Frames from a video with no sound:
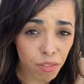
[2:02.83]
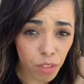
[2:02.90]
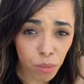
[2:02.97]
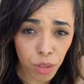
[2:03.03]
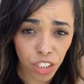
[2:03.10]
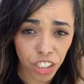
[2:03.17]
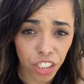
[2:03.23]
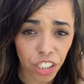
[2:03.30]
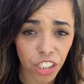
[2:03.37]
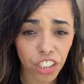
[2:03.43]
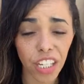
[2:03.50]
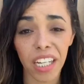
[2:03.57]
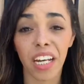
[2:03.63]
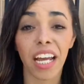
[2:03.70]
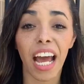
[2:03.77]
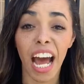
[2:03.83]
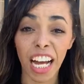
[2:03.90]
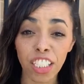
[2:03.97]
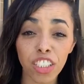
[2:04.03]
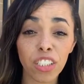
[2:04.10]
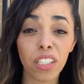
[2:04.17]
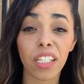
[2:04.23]
from church and I
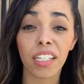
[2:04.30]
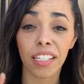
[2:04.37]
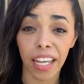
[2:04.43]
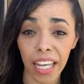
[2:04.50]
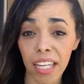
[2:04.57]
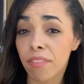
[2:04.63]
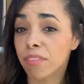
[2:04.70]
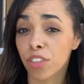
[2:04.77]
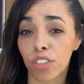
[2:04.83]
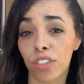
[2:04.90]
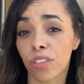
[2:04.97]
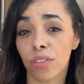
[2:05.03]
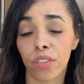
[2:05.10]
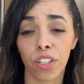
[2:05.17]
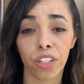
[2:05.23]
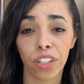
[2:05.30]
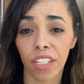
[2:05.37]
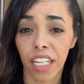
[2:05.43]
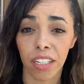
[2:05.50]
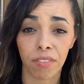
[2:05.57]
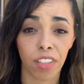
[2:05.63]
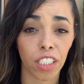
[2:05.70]
actually gave to the
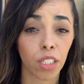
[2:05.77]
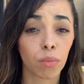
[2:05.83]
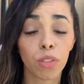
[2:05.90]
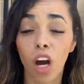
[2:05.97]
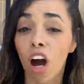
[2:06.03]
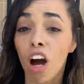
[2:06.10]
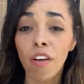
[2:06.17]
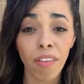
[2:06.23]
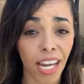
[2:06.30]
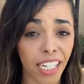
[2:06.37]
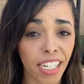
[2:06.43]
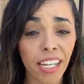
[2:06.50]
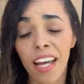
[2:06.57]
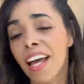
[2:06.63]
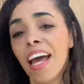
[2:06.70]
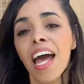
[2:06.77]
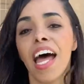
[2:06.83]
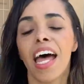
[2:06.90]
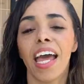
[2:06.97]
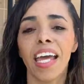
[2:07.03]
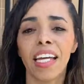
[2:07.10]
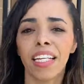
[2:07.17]
hurricane victims already.
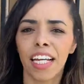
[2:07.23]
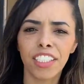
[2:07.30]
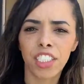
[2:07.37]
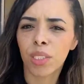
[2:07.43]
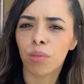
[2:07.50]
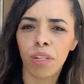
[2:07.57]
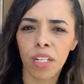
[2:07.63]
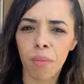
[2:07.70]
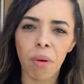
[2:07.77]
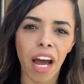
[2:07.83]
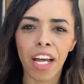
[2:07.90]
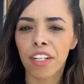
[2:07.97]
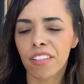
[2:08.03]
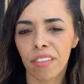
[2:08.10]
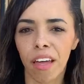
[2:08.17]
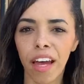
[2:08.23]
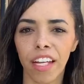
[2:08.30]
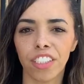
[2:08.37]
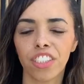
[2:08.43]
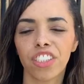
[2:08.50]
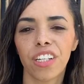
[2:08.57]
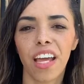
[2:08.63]
And I just want to buy your
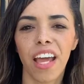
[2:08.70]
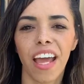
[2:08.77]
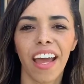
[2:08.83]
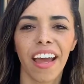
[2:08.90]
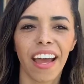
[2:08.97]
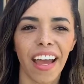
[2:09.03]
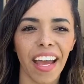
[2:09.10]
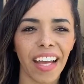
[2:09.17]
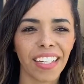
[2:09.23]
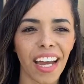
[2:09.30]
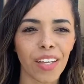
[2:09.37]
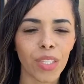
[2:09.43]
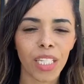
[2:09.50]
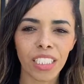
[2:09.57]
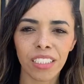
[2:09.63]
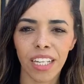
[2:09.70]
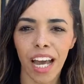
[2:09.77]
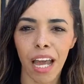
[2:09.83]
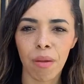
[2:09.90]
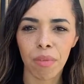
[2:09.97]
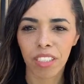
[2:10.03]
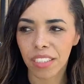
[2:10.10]
lunch. And at this
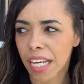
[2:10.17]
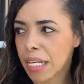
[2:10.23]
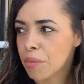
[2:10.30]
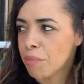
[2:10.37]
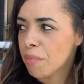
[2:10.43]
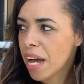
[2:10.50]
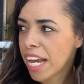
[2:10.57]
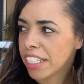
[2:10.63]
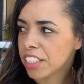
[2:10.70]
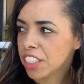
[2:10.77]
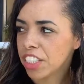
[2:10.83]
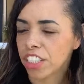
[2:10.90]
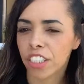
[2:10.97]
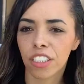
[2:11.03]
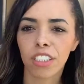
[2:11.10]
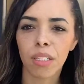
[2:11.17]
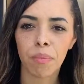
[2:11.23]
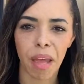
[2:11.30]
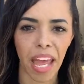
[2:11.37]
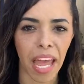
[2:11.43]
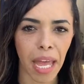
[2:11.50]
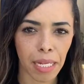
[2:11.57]
time, it's like my turn to
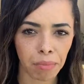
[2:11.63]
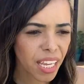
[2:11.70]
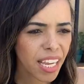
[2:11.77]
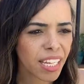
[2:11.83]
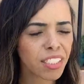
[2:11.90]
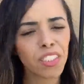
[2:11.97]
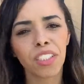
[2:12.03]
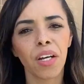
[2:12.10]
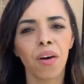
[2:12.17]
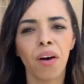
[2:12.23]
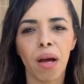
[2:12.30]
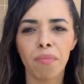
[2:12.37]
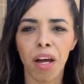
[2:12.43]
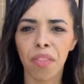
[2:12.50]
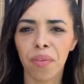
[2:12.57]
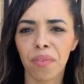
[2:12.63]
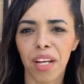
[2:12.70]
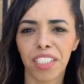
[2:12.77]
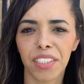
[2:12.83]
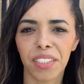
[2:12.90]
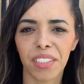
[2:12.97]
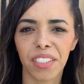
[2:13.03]
pay. And so I'm at the
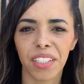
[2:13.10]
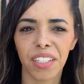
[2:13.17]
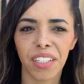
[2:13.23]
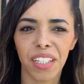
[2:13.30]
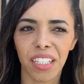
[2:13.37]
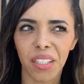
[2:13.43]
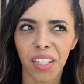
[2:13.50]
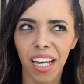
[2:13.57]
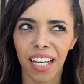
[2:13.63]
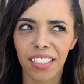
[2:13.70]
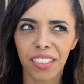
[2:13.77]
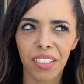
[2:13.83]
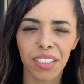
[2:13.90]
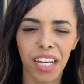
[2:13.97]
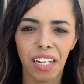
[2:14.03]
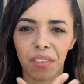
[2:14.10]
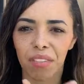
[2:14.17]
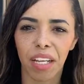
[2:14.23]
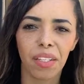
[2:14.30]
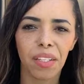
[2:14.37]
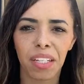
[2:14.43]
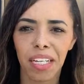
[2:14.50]
register and the guy's just kind of
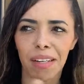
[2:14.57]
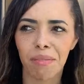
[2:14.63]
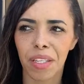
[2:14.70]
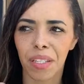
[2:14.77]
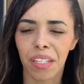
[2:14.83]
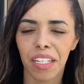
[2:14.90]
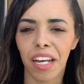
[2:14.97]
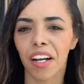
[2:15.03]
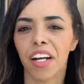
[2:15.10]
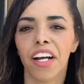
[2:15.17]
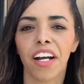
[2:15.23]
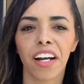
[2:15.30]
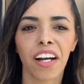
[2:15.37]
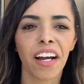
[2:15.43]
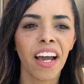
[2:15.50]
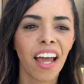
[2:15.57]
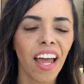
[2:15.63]
like looking at me, looking at her,